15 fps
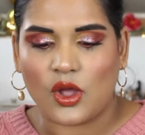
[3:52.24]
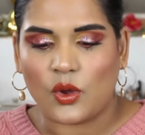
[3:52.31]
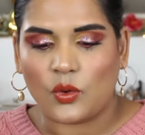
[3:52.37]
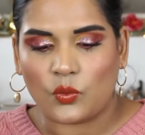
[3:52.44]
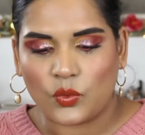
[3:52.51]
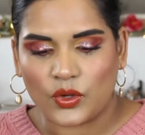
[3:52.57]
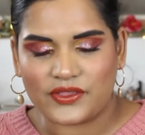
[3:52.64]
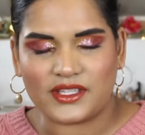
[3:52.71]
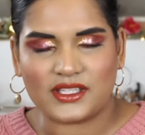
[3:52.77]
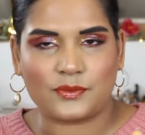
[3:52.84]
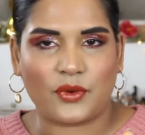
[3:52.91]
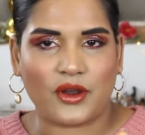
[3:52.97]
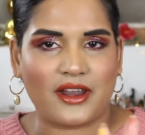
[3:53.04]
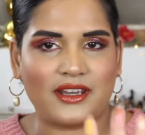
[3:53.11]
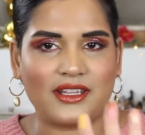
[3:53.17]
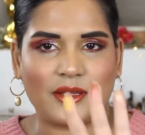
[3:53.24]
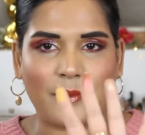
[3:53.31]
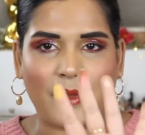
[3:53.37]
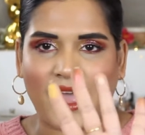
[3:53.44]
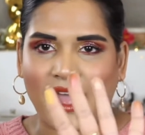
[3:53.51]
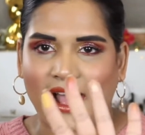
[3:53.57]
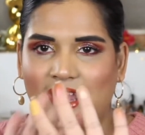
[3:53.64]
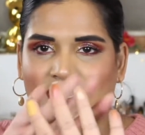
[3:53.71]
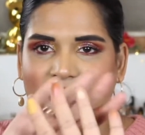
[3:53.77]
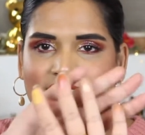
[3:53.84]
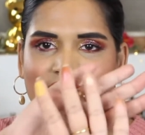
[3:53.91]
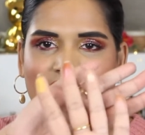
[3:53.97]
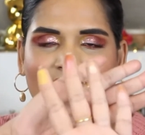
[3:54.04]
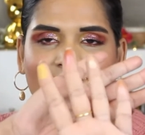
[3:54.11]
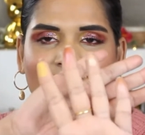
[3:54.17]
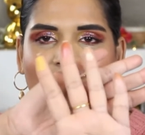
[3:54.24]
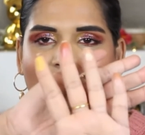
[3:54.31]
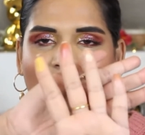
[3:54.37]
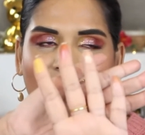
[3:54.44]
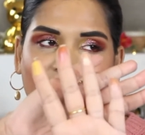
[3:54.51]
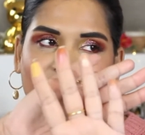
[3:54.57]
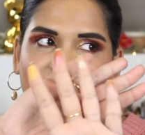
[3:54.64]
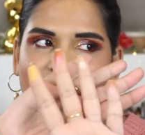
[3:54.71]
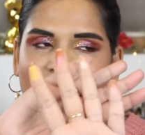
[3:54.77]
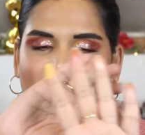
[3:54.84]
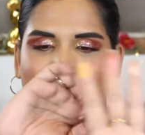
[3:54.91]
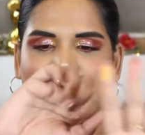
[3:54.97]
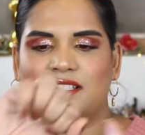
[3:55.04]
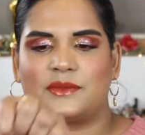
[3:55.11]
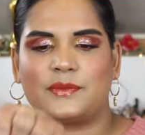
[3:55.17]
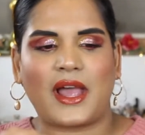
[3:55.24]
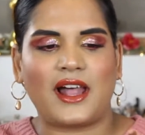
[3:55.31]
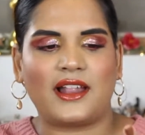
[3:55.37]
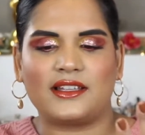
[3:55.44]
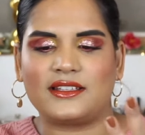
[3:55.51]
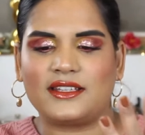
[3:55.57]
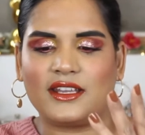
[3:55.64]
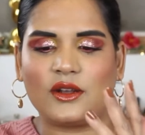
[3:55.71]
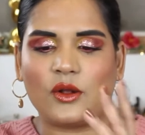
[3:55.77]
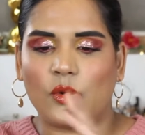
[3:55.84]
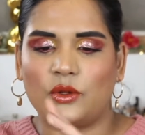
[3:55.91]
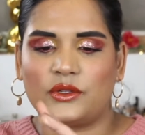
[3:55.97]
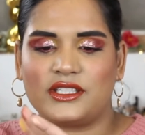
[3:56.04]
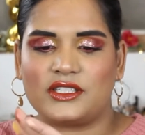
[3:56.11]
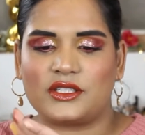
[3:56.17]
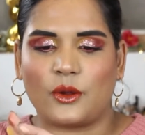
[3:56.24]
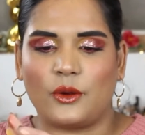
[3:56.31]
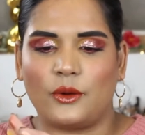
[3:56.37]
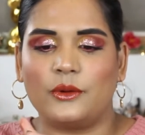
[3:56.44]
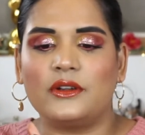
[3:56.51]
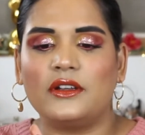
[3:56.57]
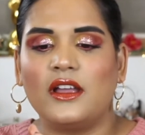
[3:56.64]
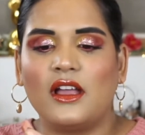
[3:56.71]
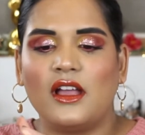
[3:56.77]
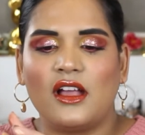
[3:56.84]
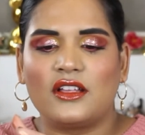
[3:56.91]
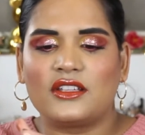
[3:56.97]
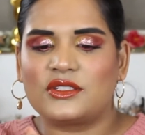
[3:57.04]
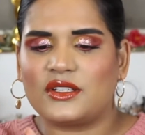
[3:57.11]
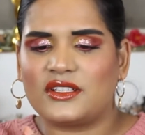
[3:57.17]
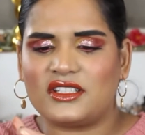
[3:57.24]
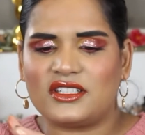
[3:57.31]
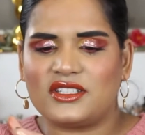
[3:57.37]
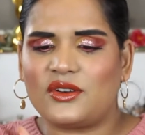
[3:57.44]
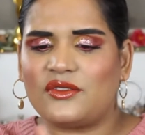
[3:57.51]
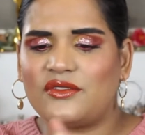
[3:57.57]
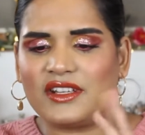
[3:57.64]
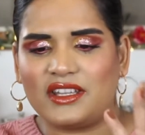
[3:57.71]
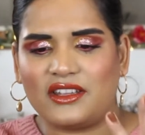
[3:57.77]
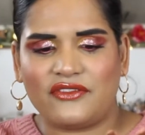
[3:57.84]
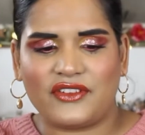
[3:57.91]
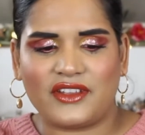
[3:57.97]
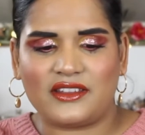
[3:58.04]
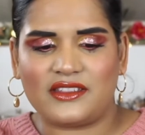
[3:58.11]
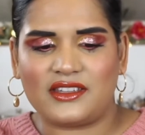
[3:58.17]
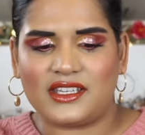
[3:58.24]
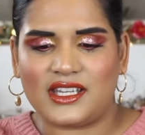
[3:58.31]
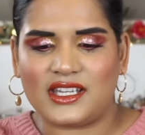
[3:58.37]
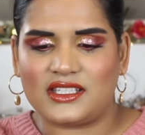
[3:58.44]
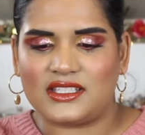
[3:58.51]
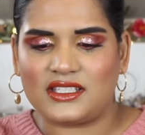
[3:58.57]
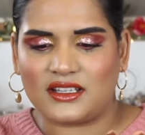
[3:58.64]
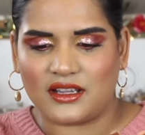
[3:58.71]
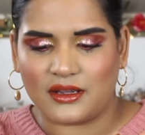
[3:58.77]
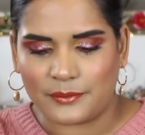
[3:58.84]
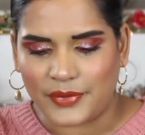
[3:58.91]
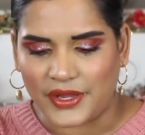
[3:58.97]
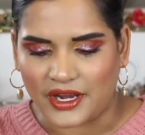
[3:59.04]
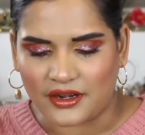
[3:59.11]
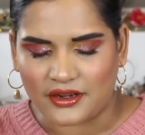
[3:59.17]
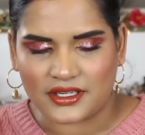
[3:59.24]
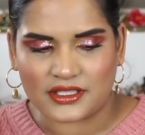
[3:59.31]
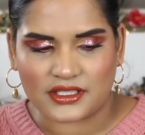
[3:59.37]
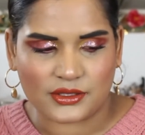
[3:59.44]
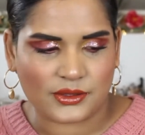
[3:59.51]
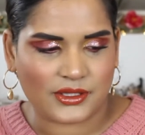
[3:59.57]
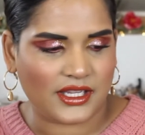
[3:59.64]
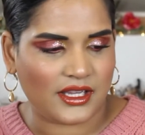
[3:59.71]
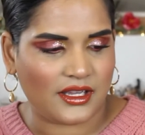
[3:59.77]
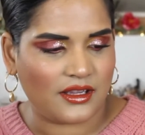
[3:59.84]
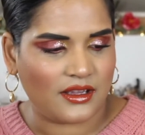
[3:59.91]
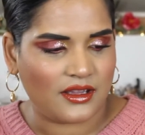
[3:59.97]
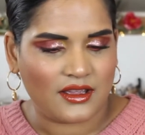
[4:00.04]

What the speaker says: with this brand in the past, I feel like this palette can hold its own. So I just don't really feel the need to compare it to the